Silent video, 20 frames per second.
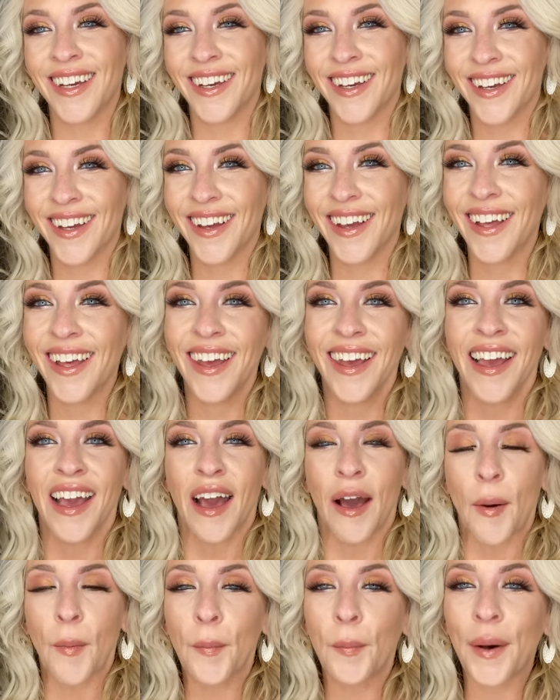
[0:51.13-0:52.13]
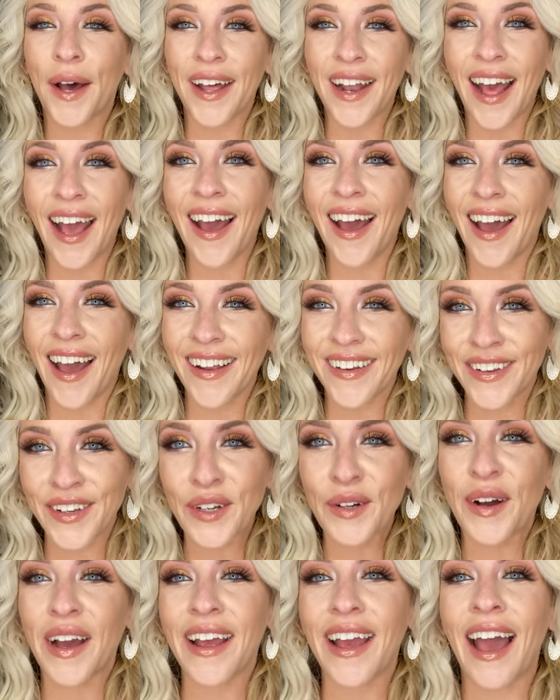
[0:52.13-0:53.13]
but I, uh, I, uh,
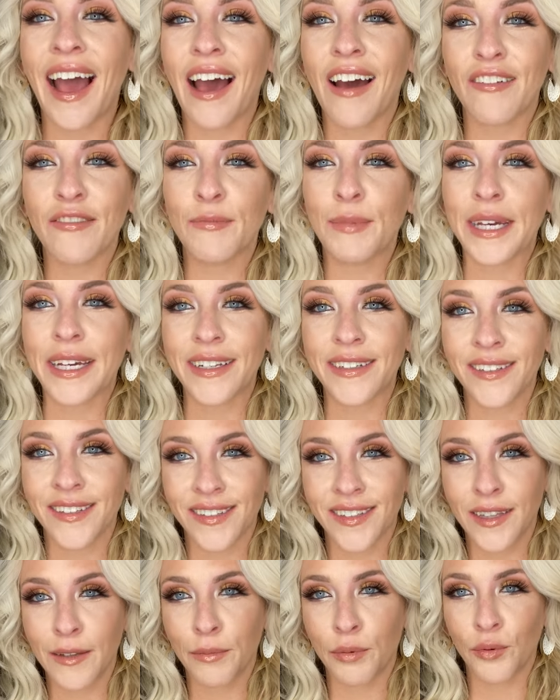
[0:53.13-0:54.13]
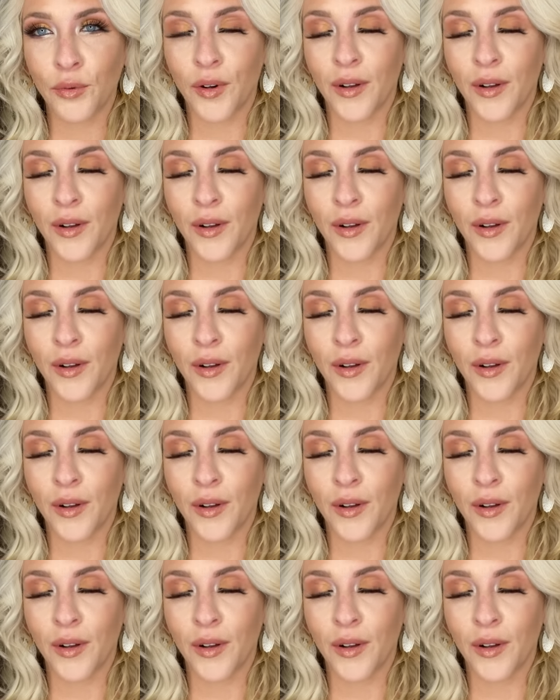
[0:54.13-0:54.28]
no, I have been to the pool.